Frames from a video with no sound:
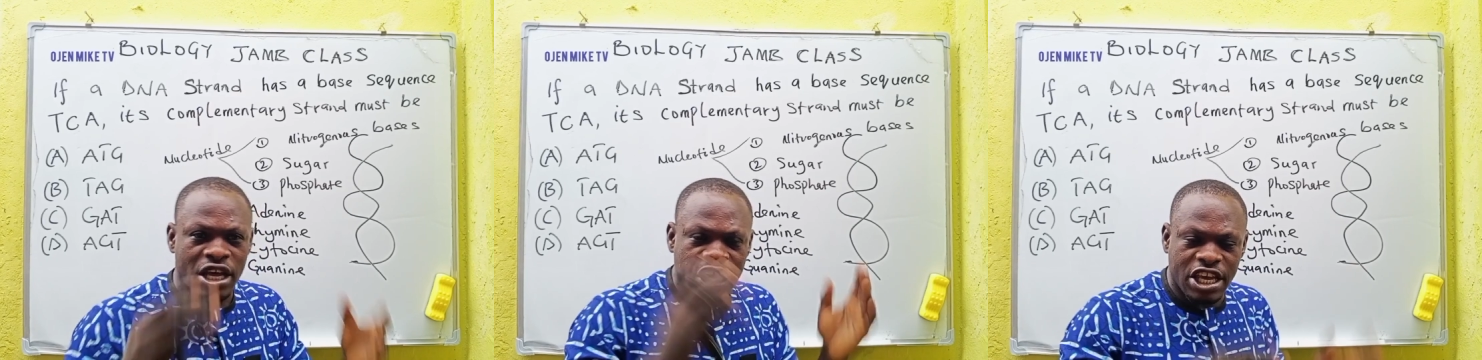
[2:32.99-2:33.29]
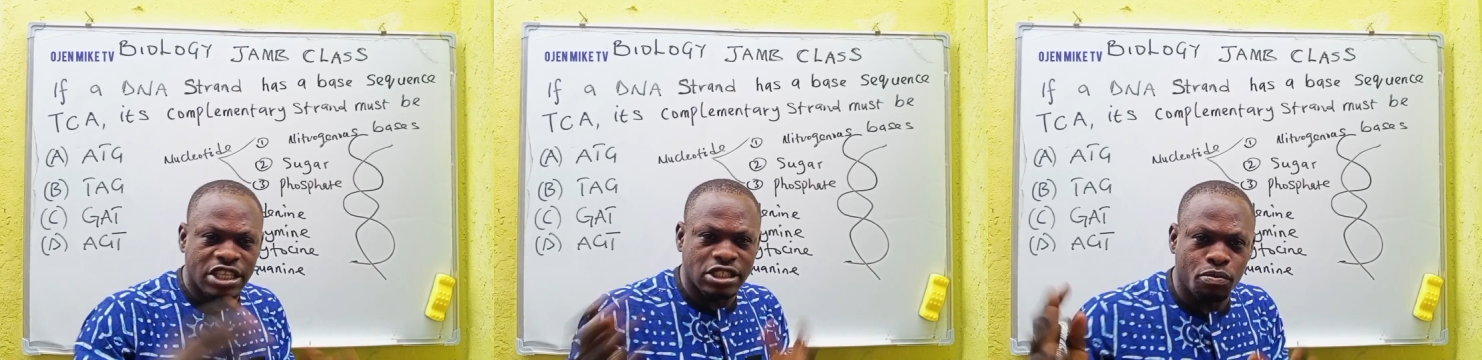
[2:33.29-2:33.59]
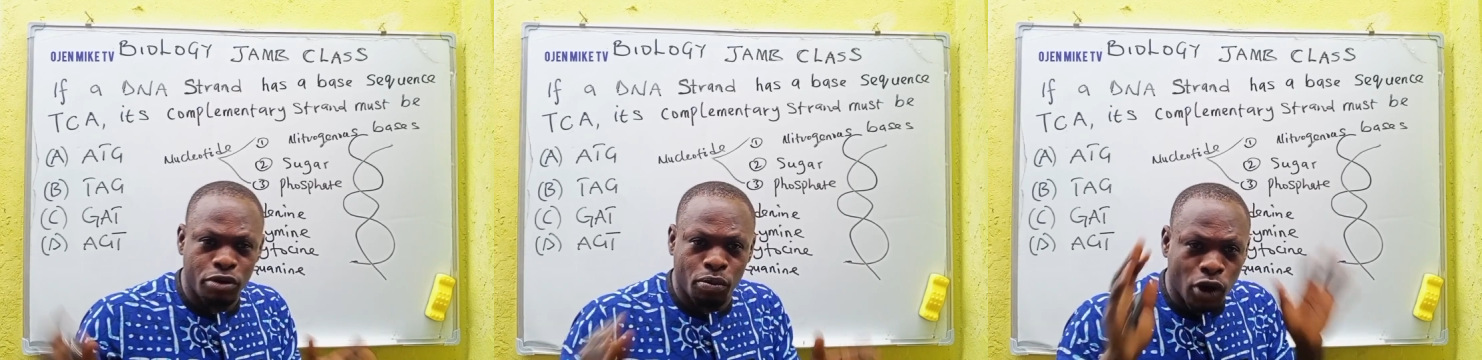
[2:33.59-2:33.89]

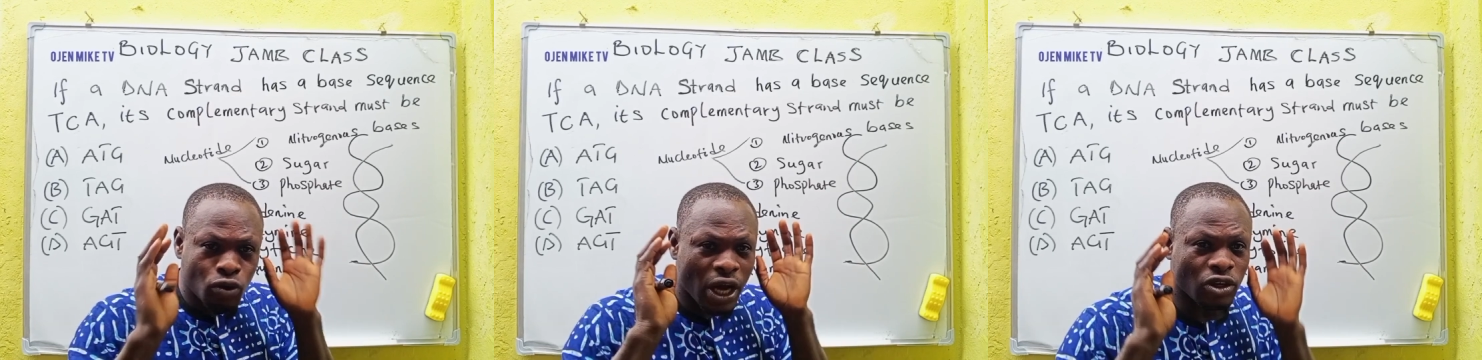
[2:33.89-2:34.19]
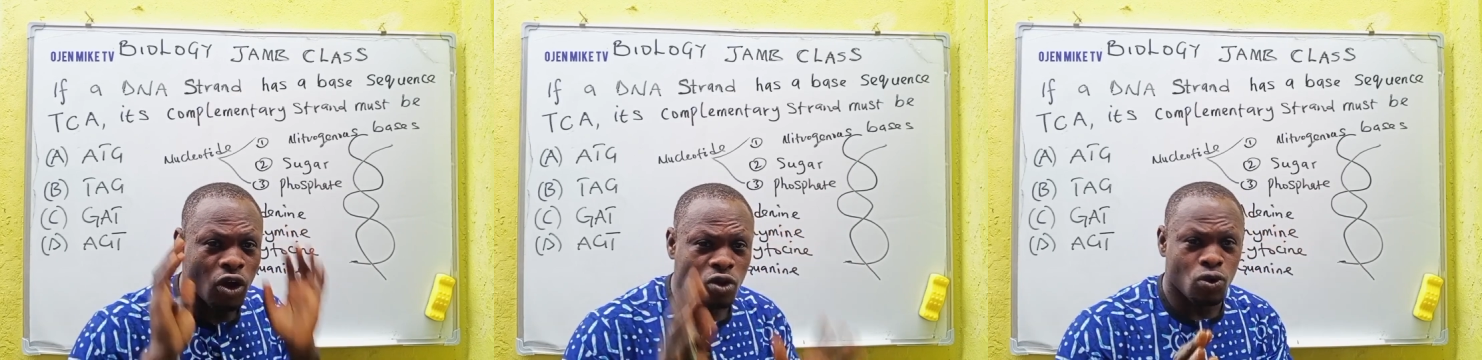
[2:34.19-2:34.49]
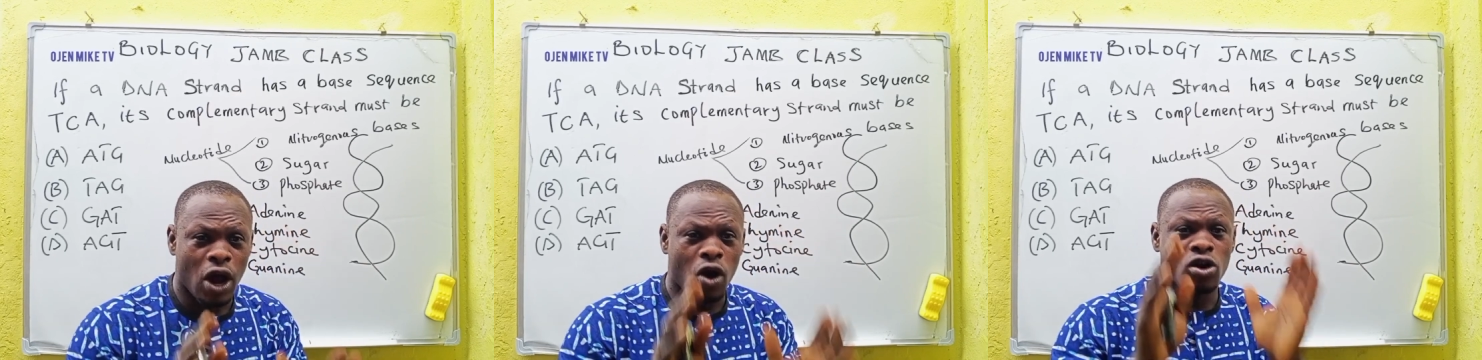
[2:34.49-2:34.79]
ATP, but
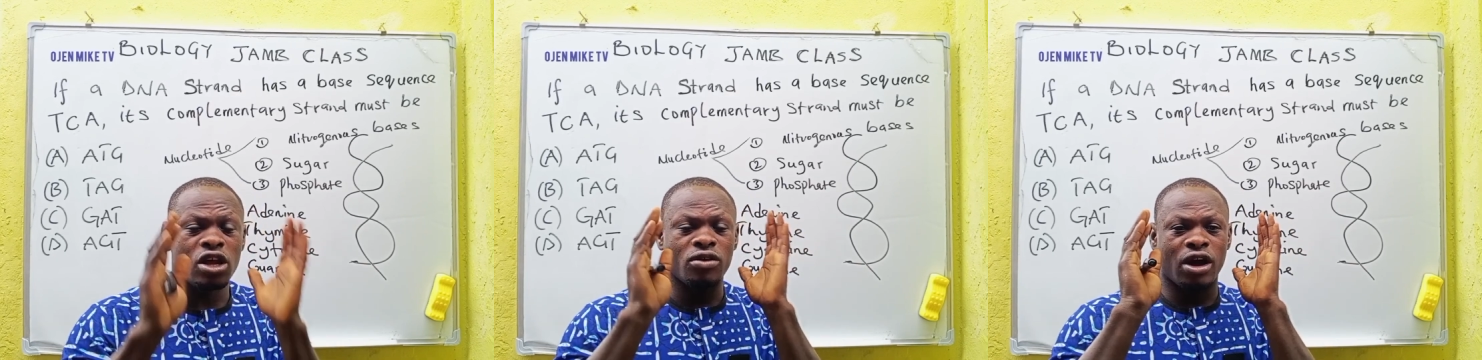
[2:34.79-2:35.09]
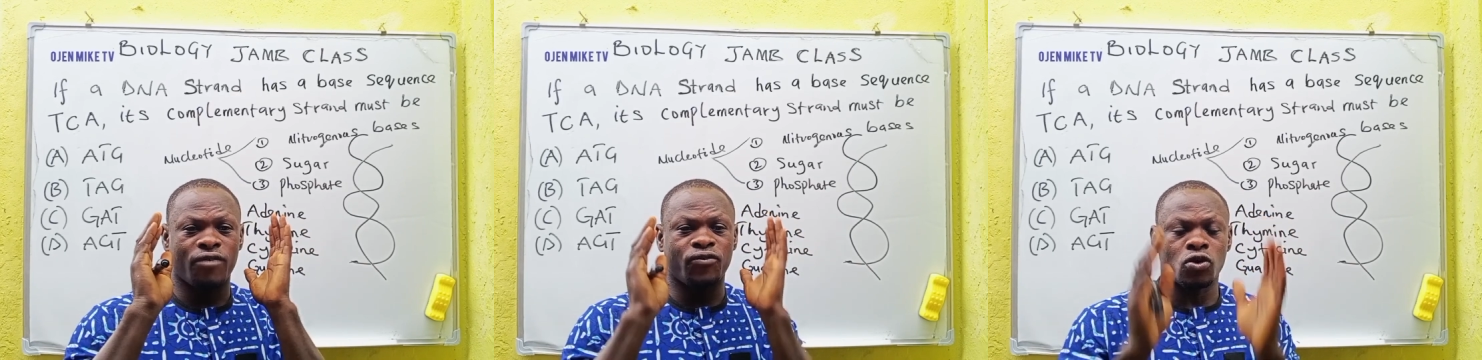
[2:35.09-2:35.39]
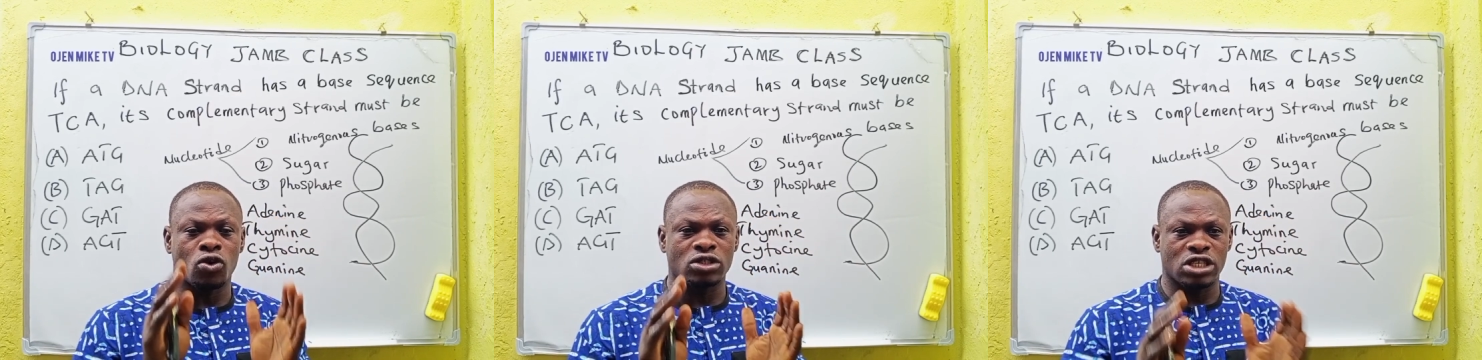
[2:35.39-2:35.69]
your
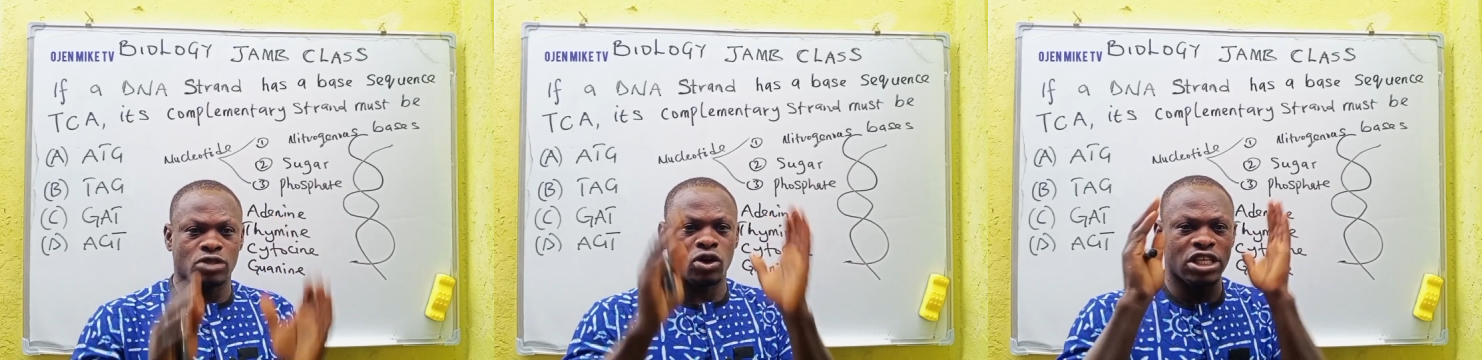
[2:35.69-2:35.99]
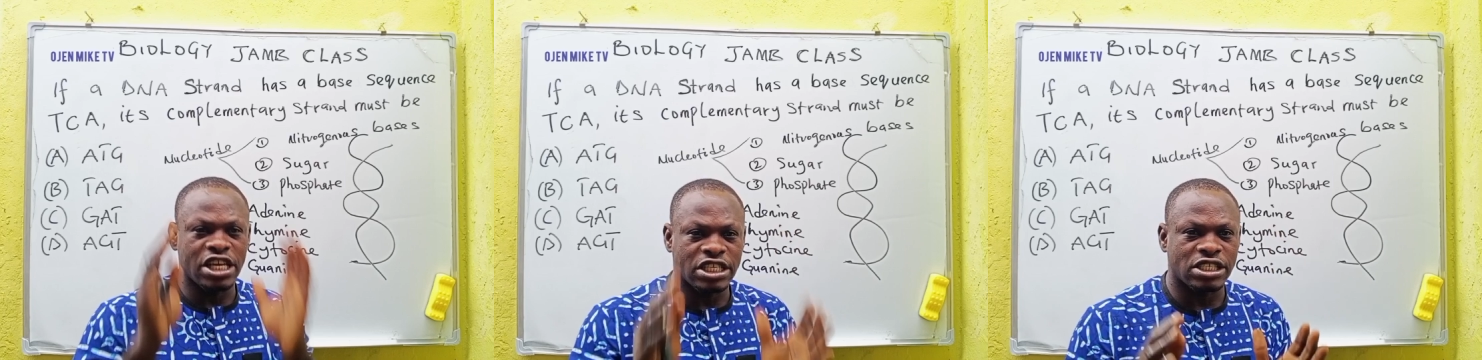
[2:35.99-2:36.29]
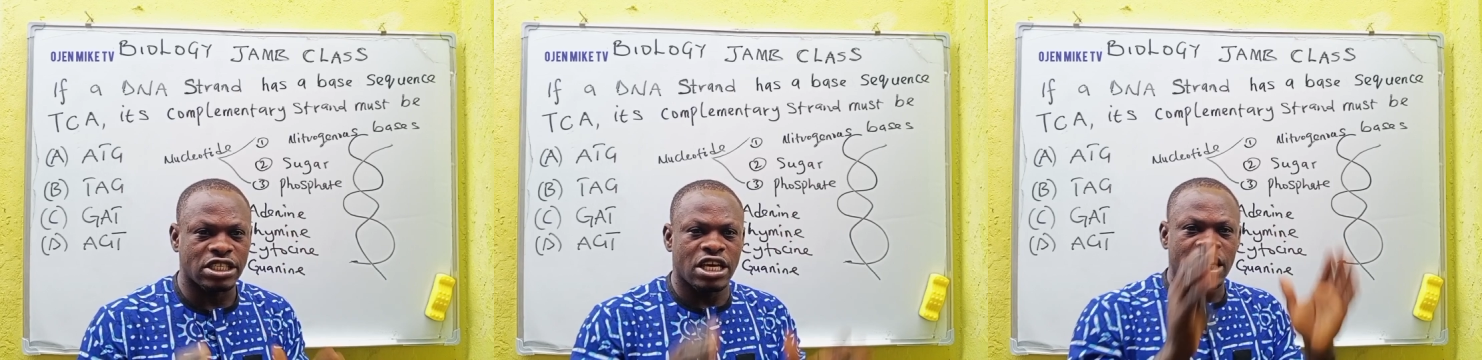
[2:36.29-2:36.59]
focus is what? AT.